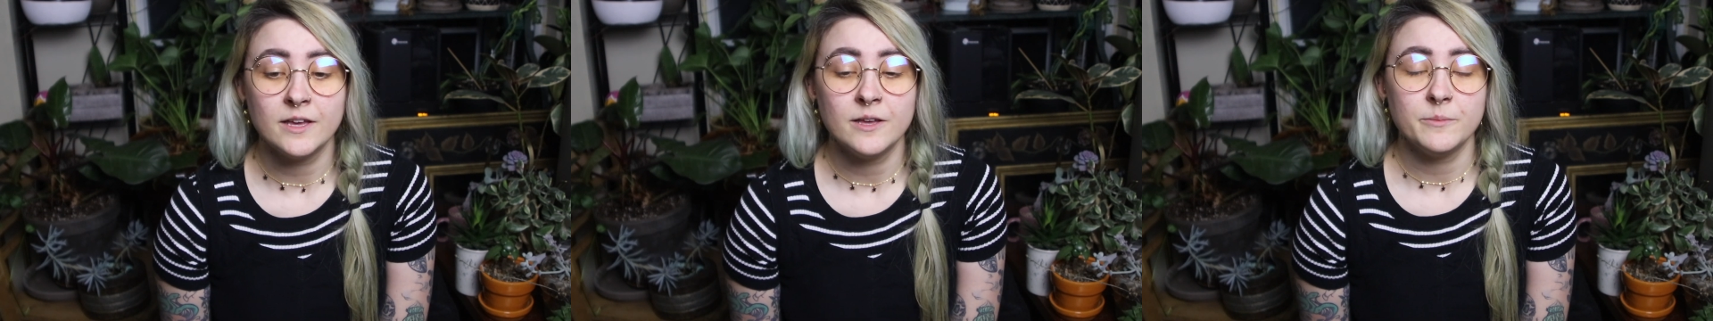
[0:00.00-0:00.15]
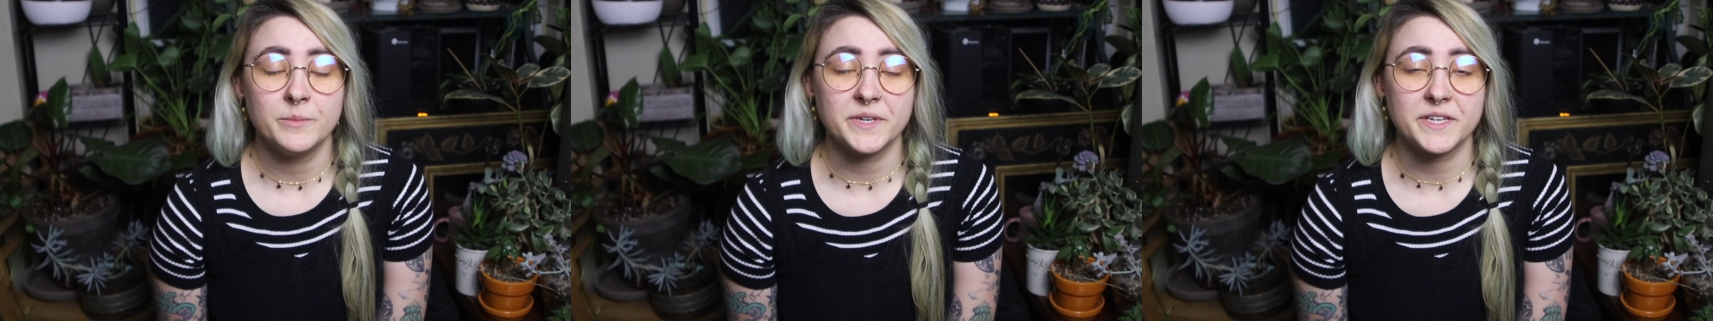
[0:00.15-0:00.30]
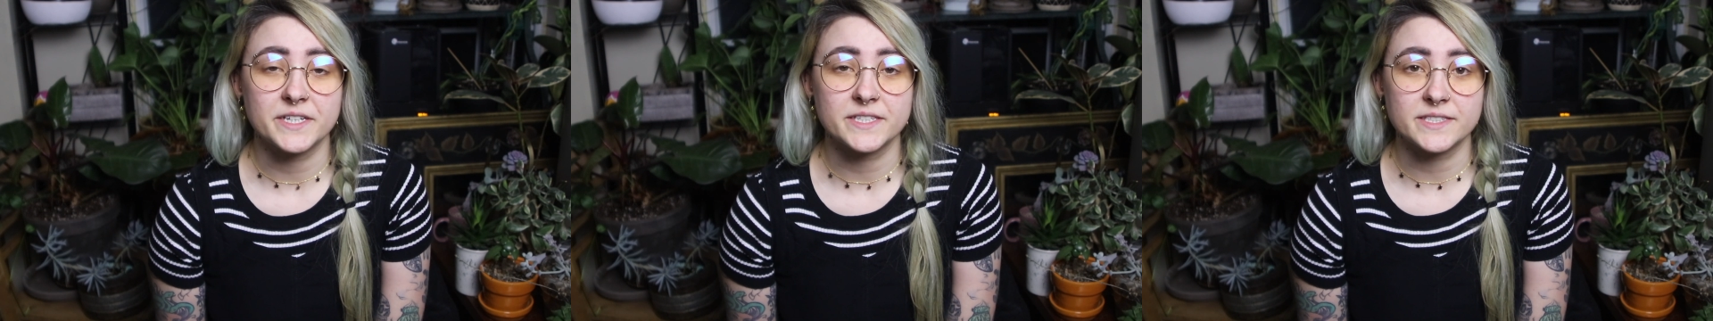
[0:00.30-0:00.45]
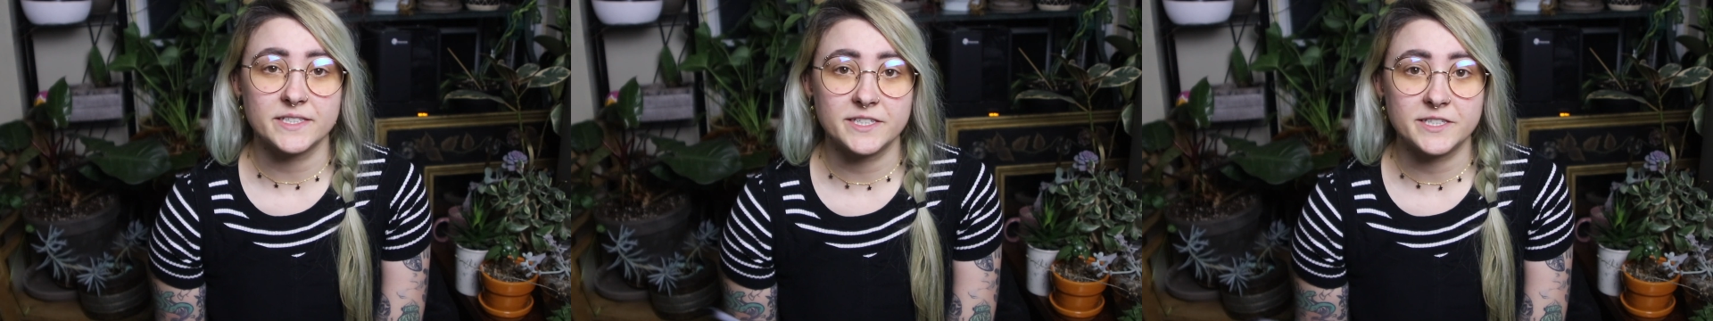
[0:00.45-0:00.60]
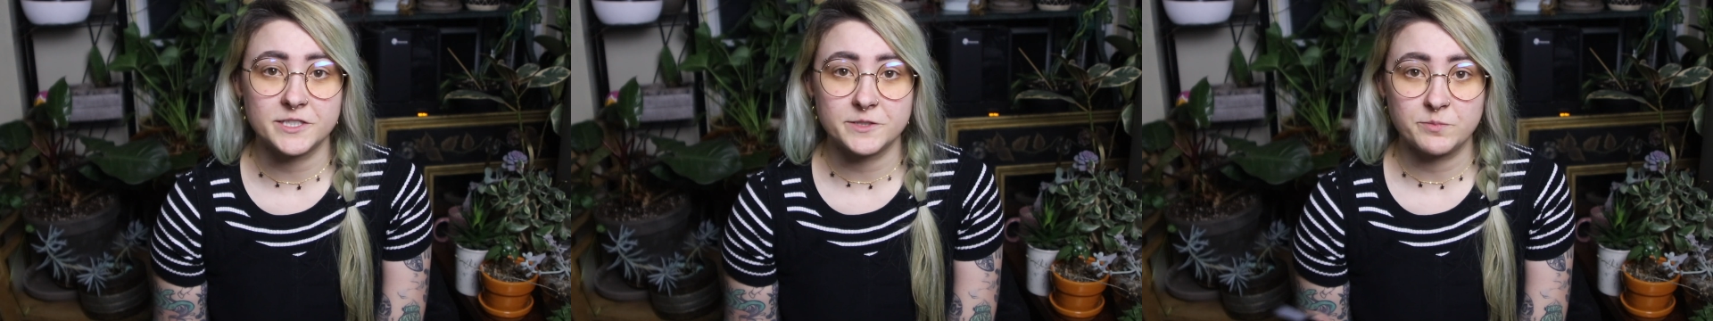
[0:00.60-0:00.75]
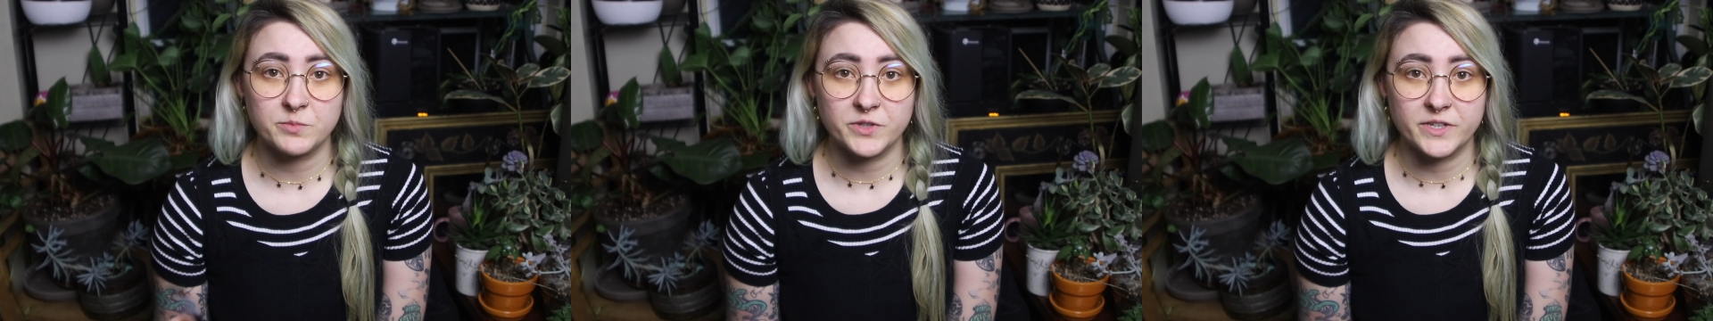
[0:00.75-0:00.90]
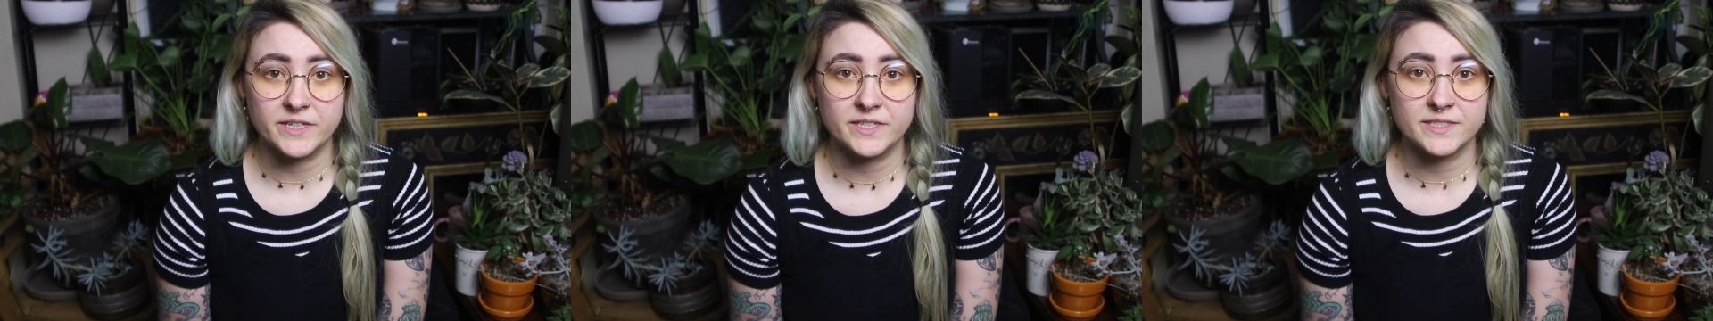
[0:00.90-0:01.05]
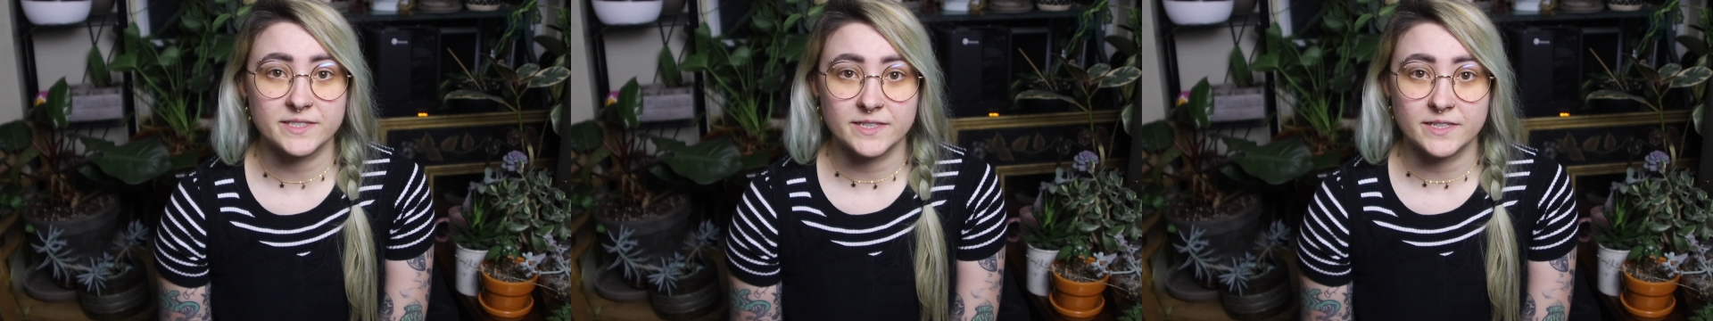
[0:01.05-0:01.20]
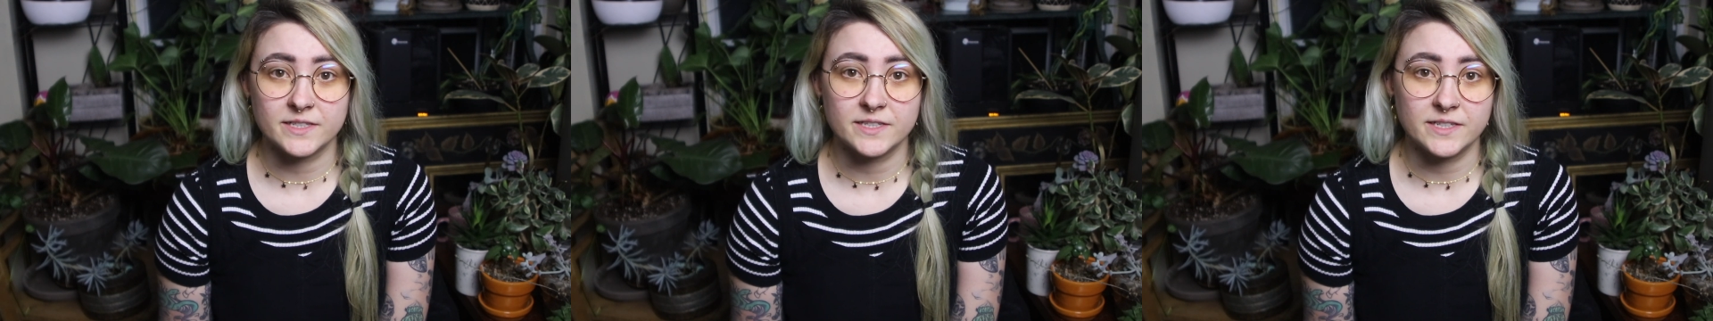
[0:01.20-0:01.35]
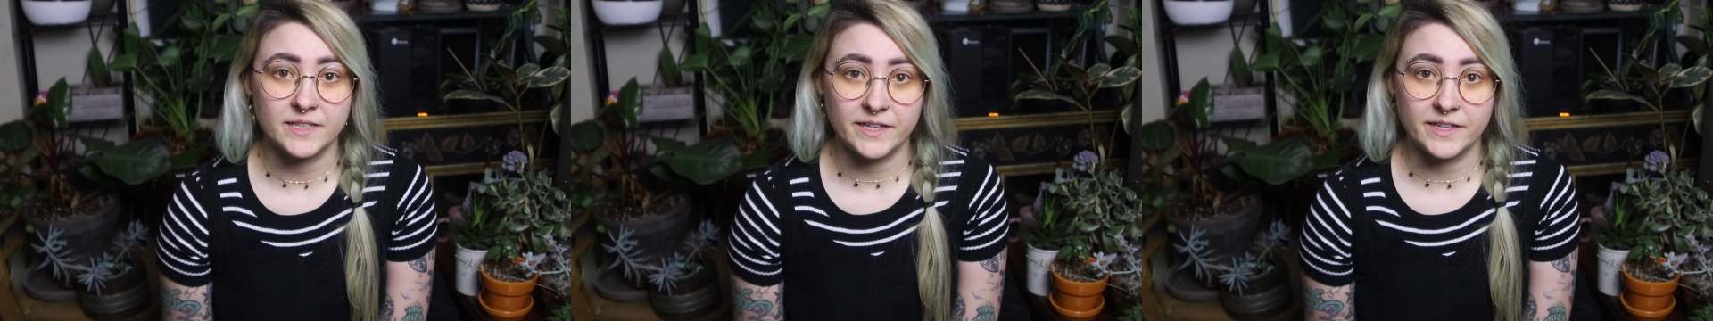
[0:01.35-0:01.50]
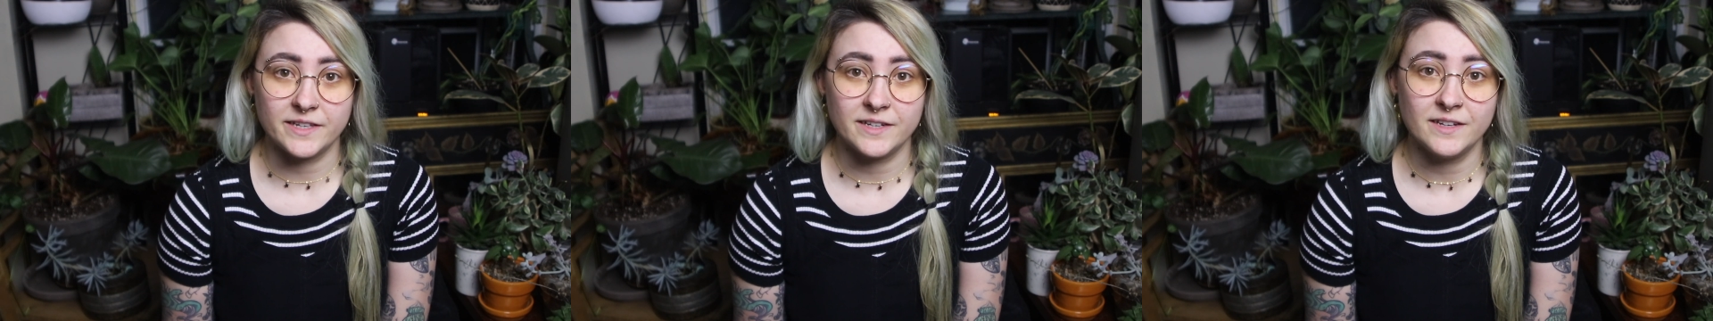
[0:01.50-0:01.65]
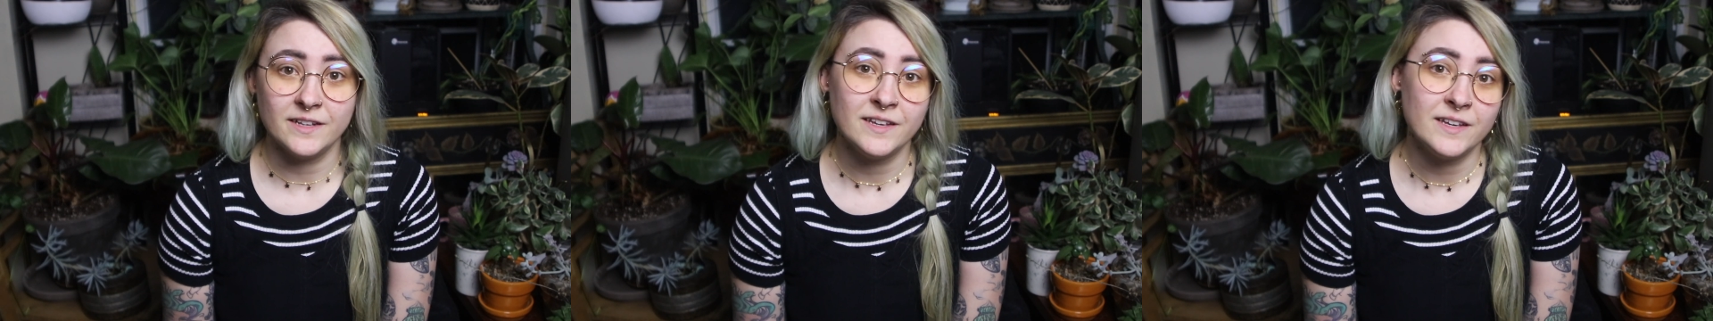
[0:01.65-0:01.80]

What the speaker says: because each plant is going to need